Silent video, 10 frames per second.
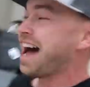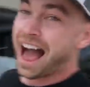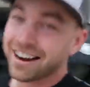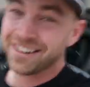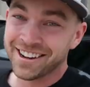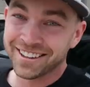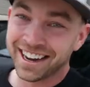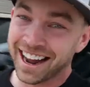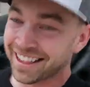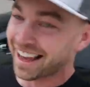I don't know,
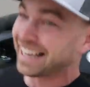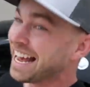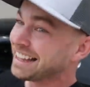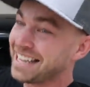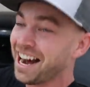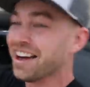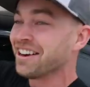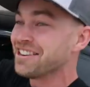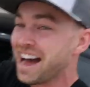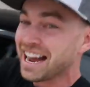guys. Like, the
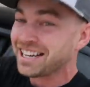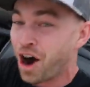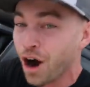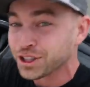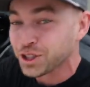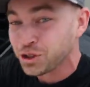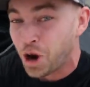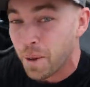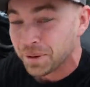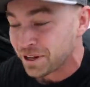other 9 cars are
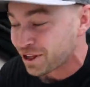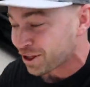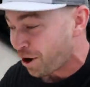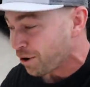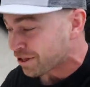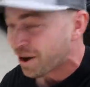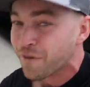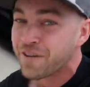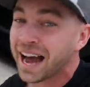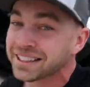dropping so,
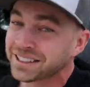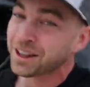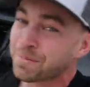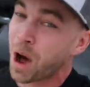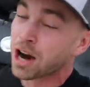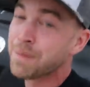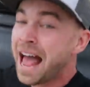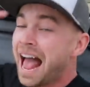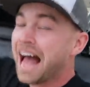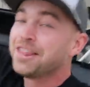so fast to the bottom,
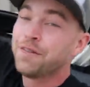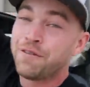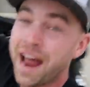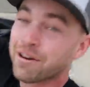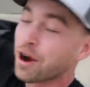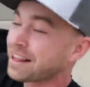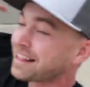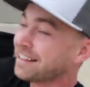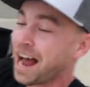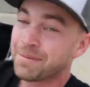and the Veyron is
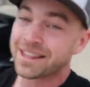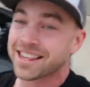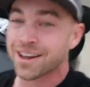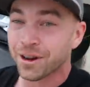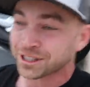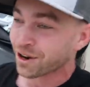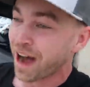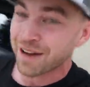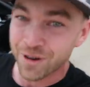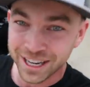climbing so, so
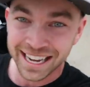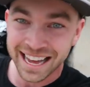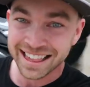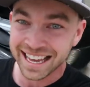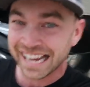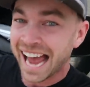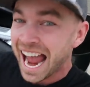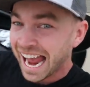high. What do you guys think?